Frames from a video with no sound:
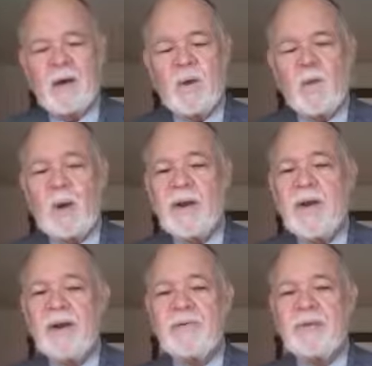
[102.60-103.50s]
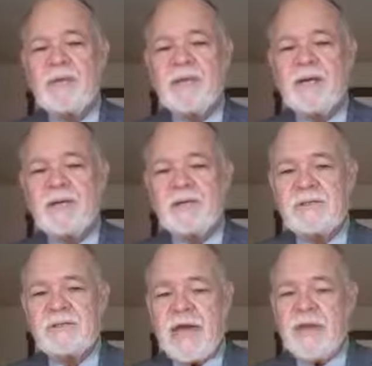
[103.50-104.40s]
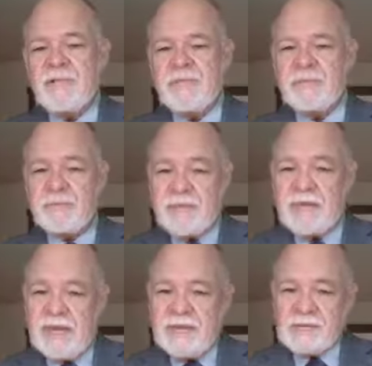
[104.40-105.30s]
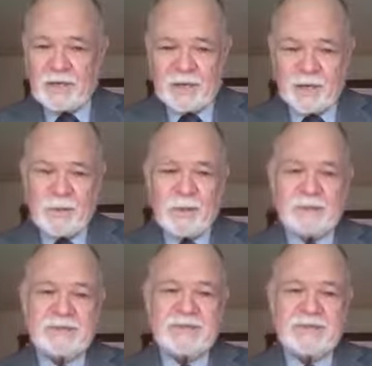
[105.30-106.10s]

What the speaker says: 103 years and 3 days ago,